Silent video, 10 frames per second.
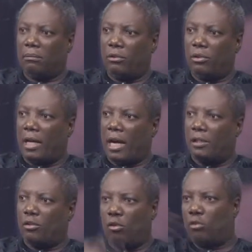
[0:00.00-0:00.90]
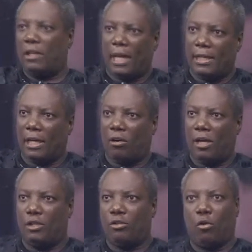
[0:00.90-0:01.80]
You can't go to London
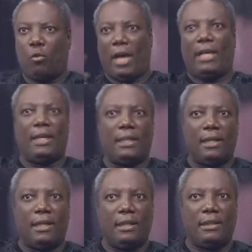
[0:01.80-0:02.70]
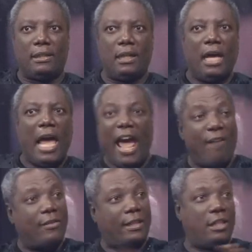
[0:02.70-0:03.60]
unless you know where London is. Okay.
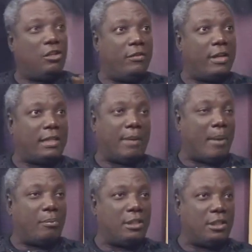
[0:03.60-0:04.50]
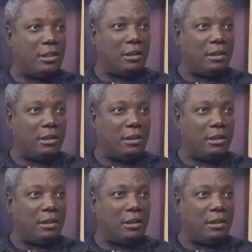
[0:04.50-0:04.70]
Everything in the universe is about position.